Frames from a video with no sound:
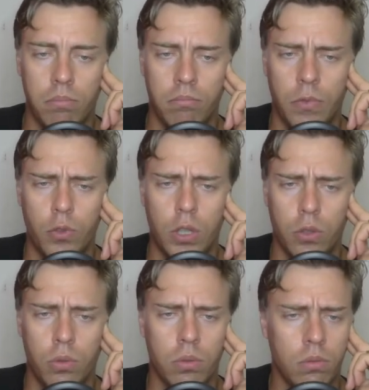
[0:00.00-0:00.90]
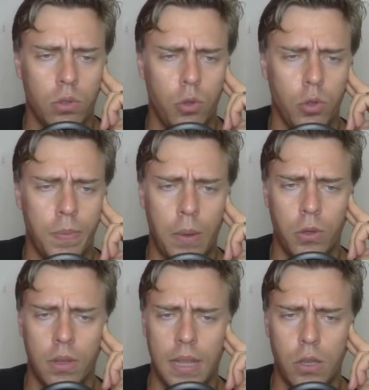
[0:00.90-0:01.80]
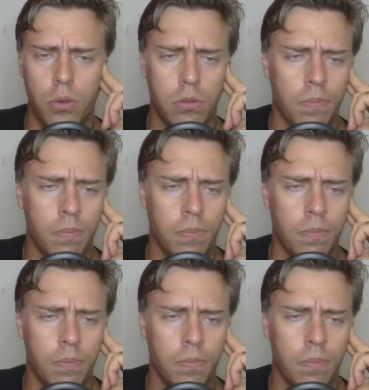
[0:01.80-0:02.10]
forgot whose power unit they use,